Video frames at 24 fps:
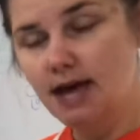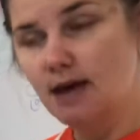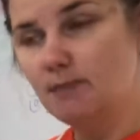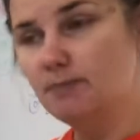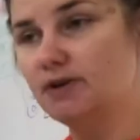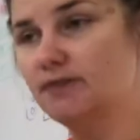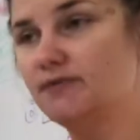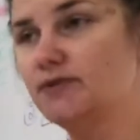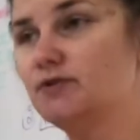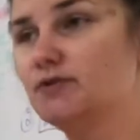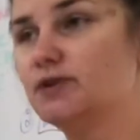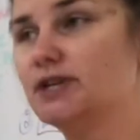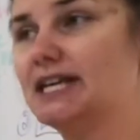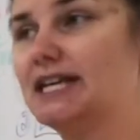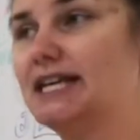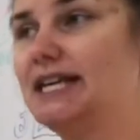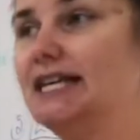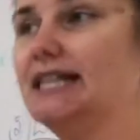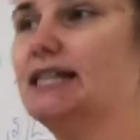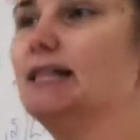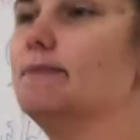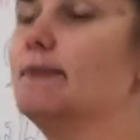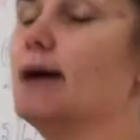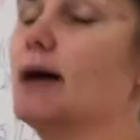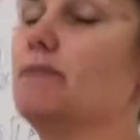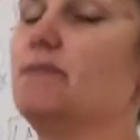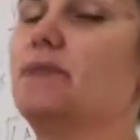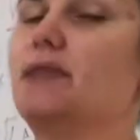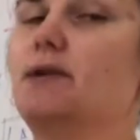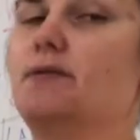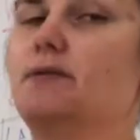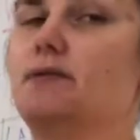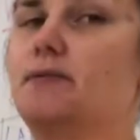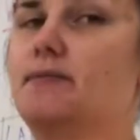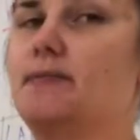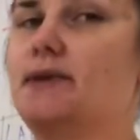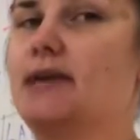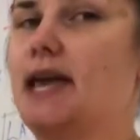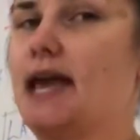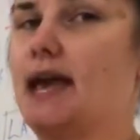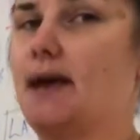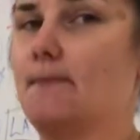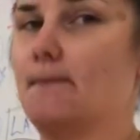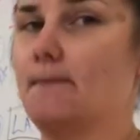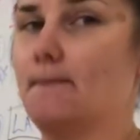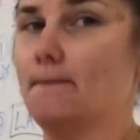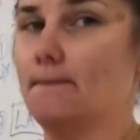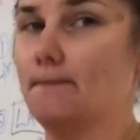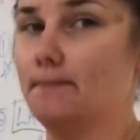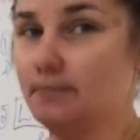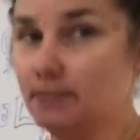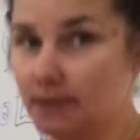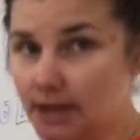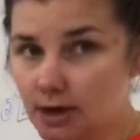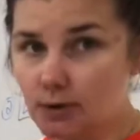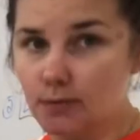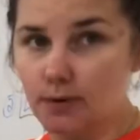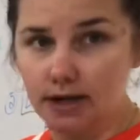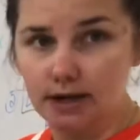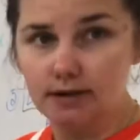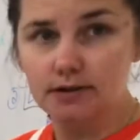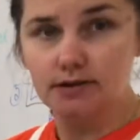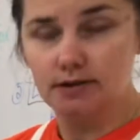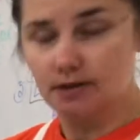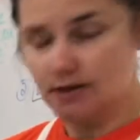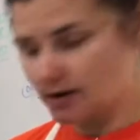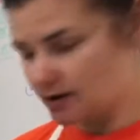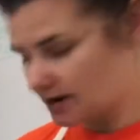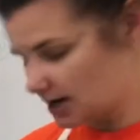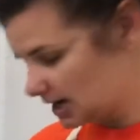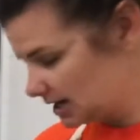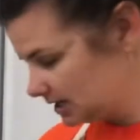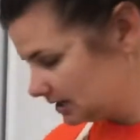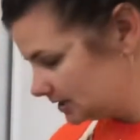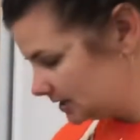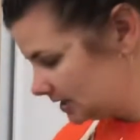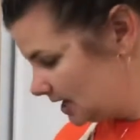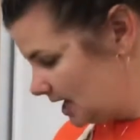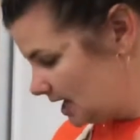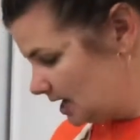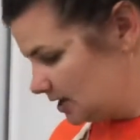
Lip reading: But if you were to heat them up, they would become liquid, all right?